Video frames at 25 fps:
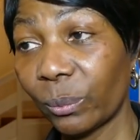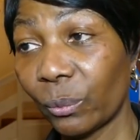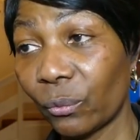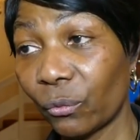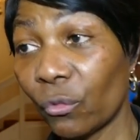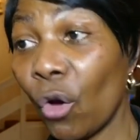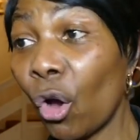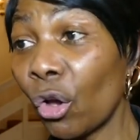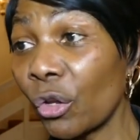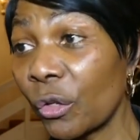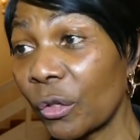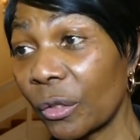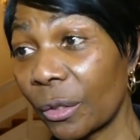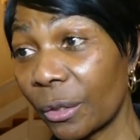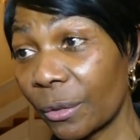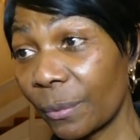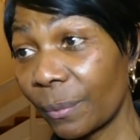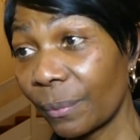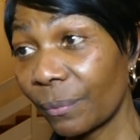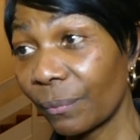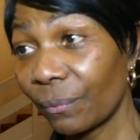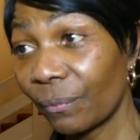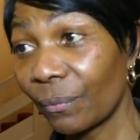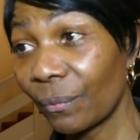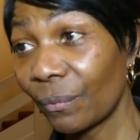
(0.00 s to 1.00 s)
Ross
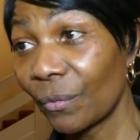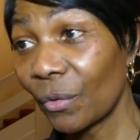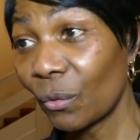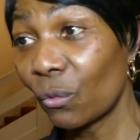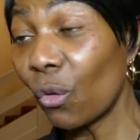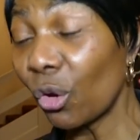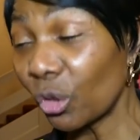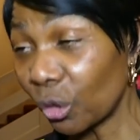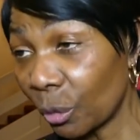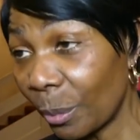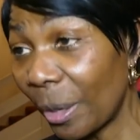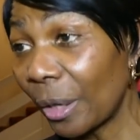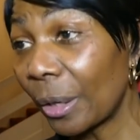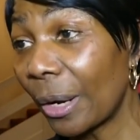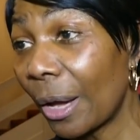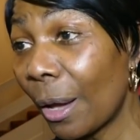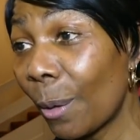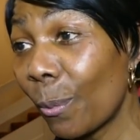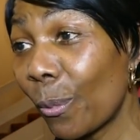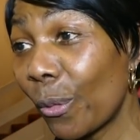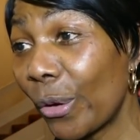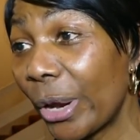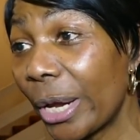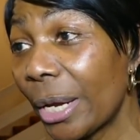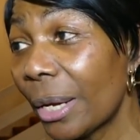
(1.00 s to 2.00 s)

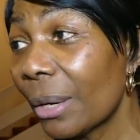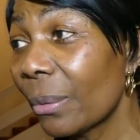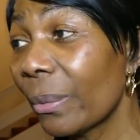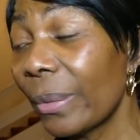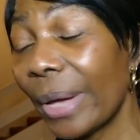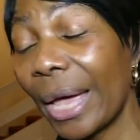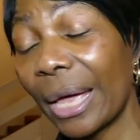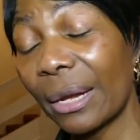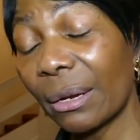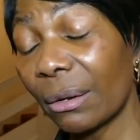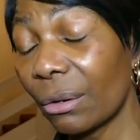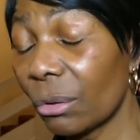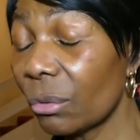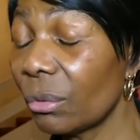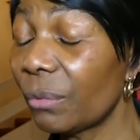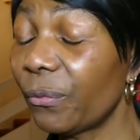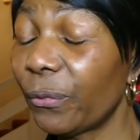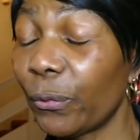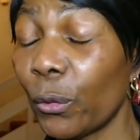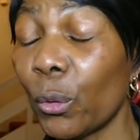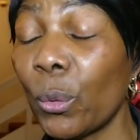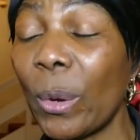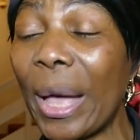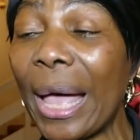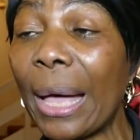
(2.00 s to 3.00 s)
Montgomery. We had a good
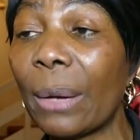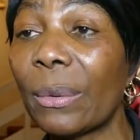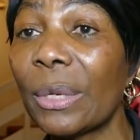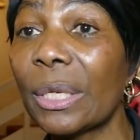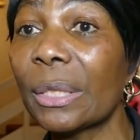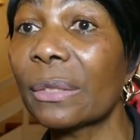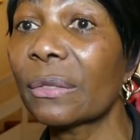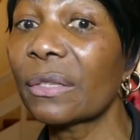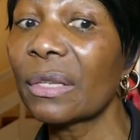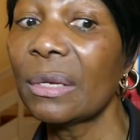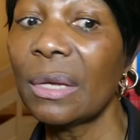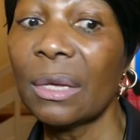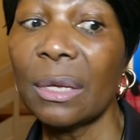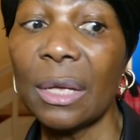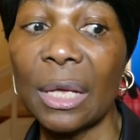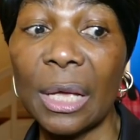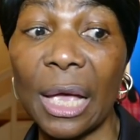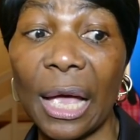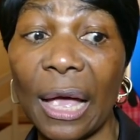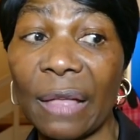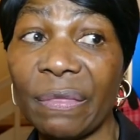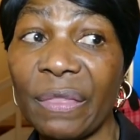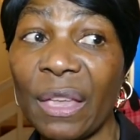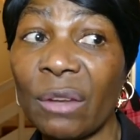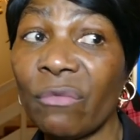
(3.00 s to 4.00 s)
few hours.
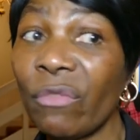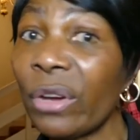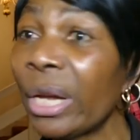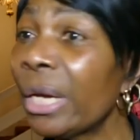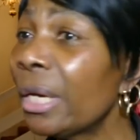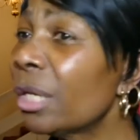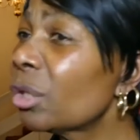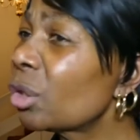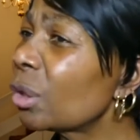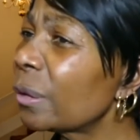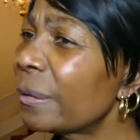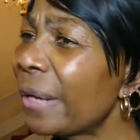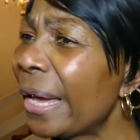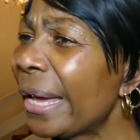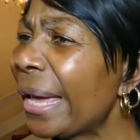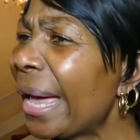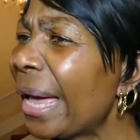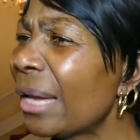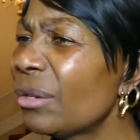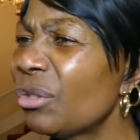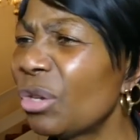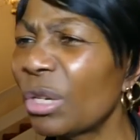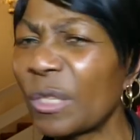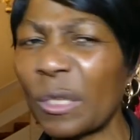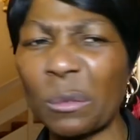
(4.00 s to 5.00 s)
And then really today
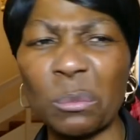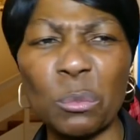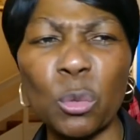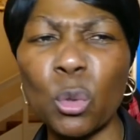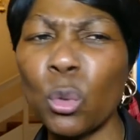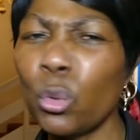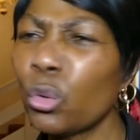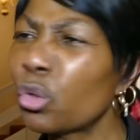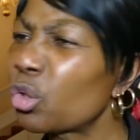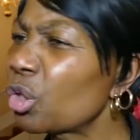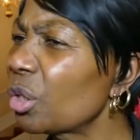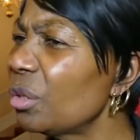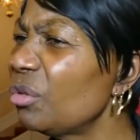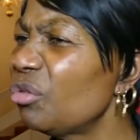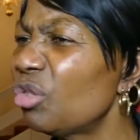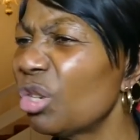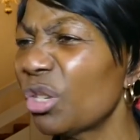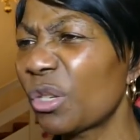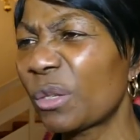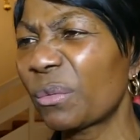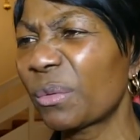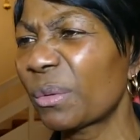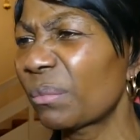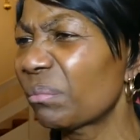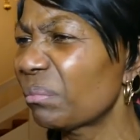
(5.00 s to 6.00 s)
I just mooch and
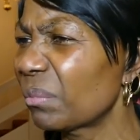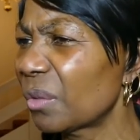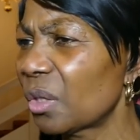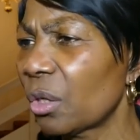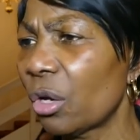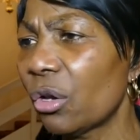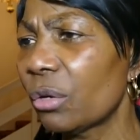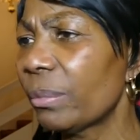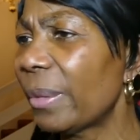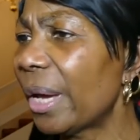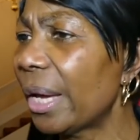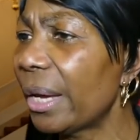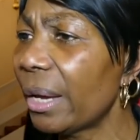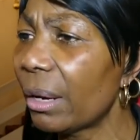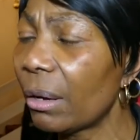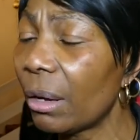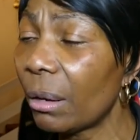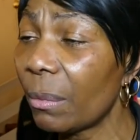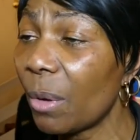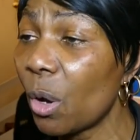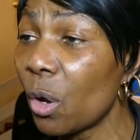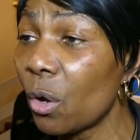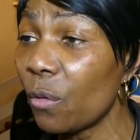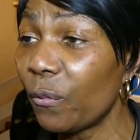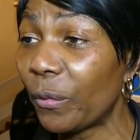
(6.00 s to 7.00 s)
just turn my
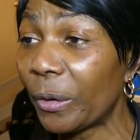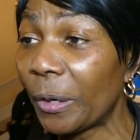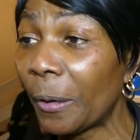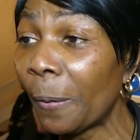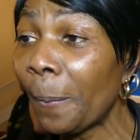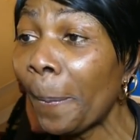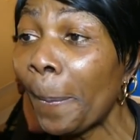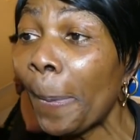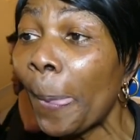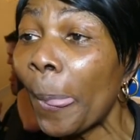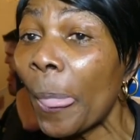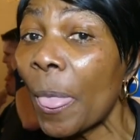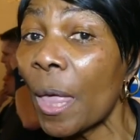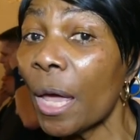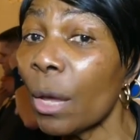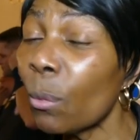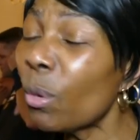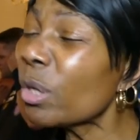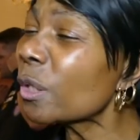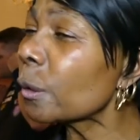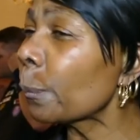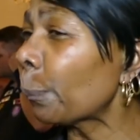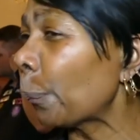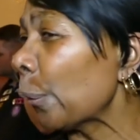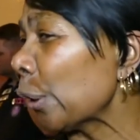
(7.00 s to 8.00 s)
arm over. It
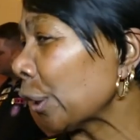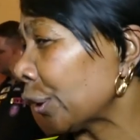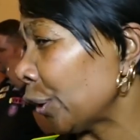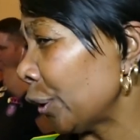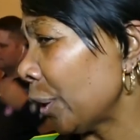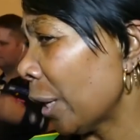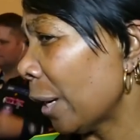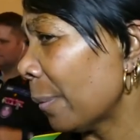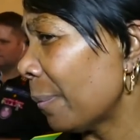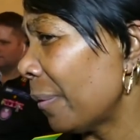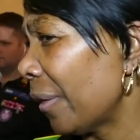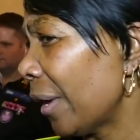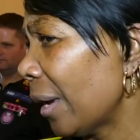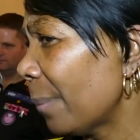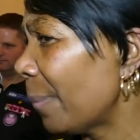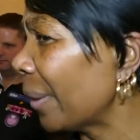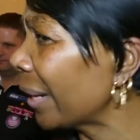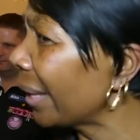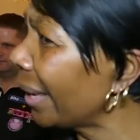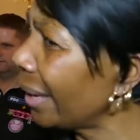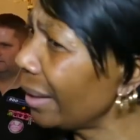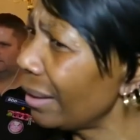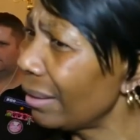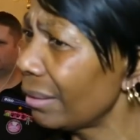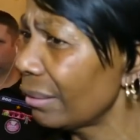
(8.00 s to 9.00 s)
wasn't pretty up there, but
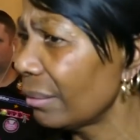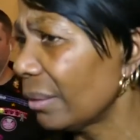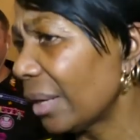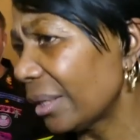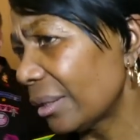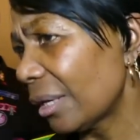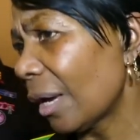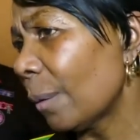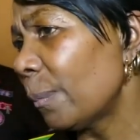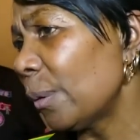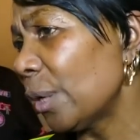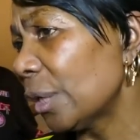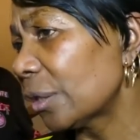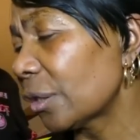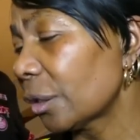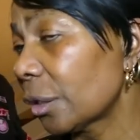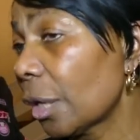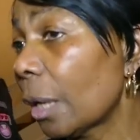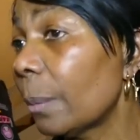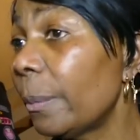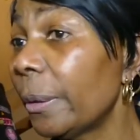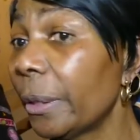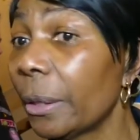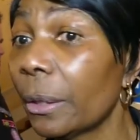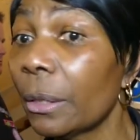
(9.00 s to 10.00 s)
hey, a W is a
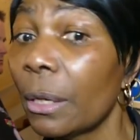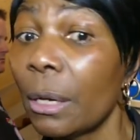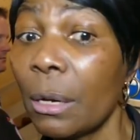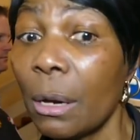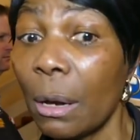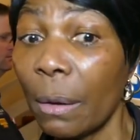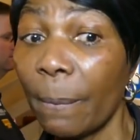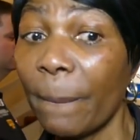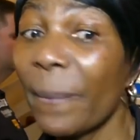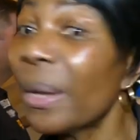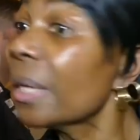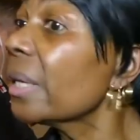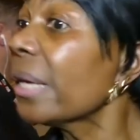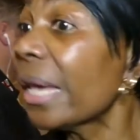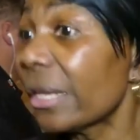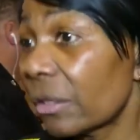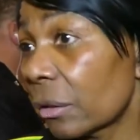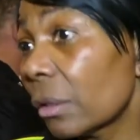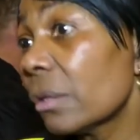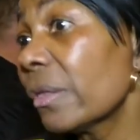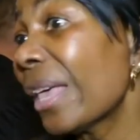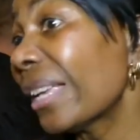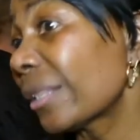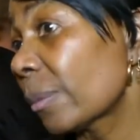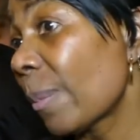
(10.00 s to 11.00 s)
W. But yeah,
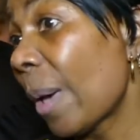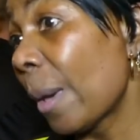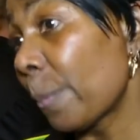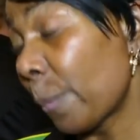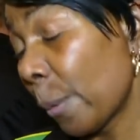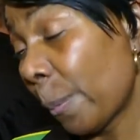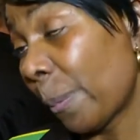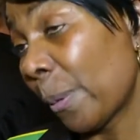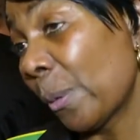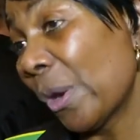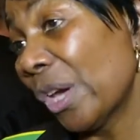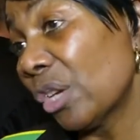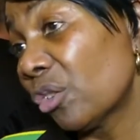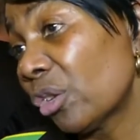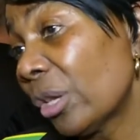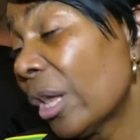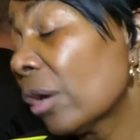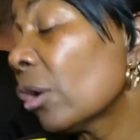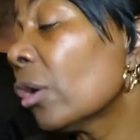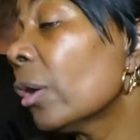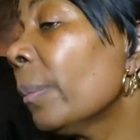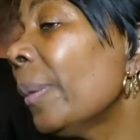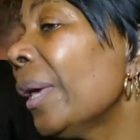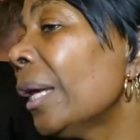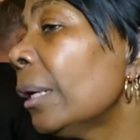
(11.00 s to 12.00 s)
so that's my preparation. I
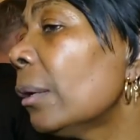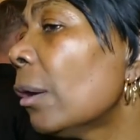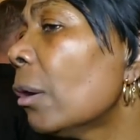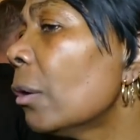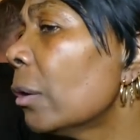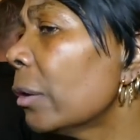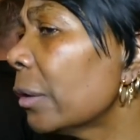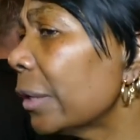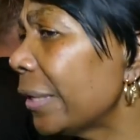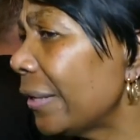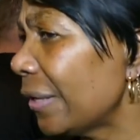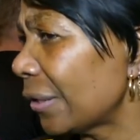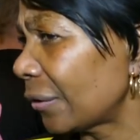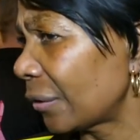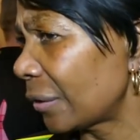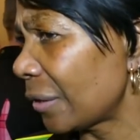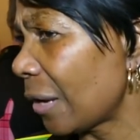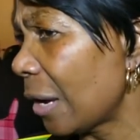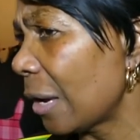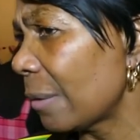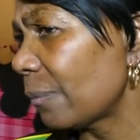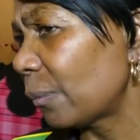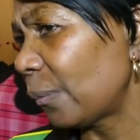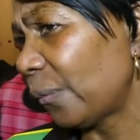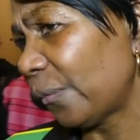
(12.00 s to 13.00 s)
got a bit longer this
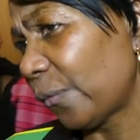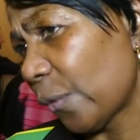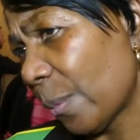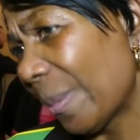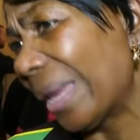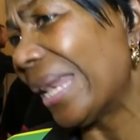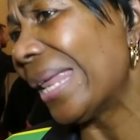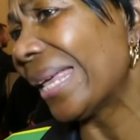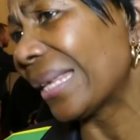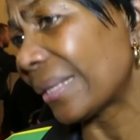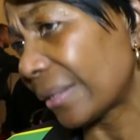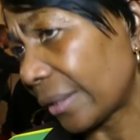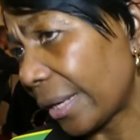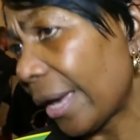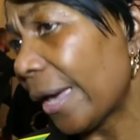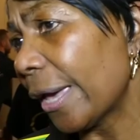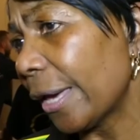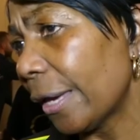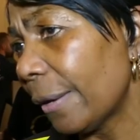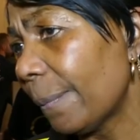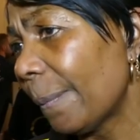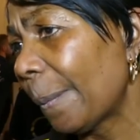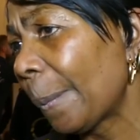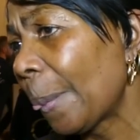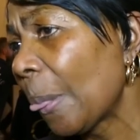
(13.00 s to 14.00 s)
time for my next
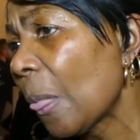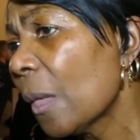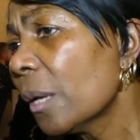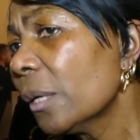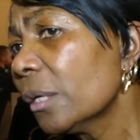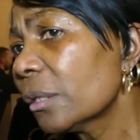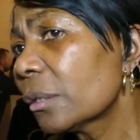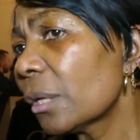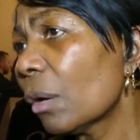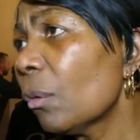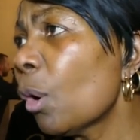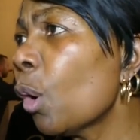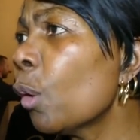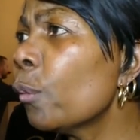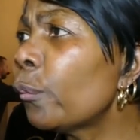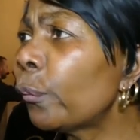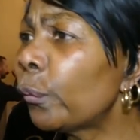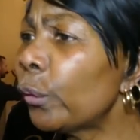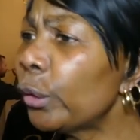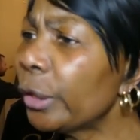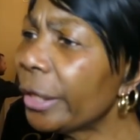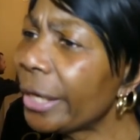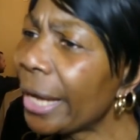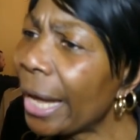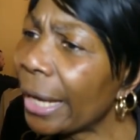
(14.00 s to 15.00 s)
game. So
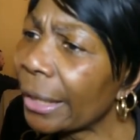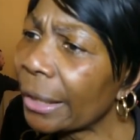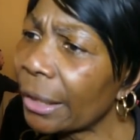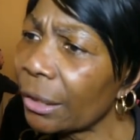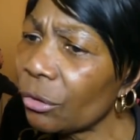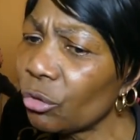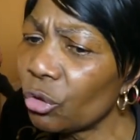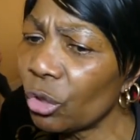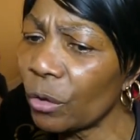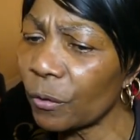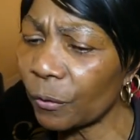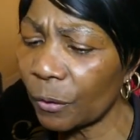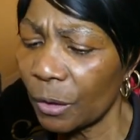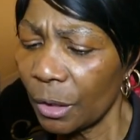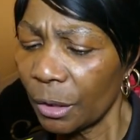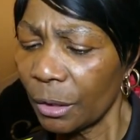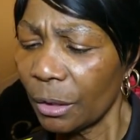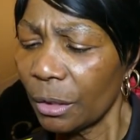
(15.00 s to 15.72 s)
hopefully I can just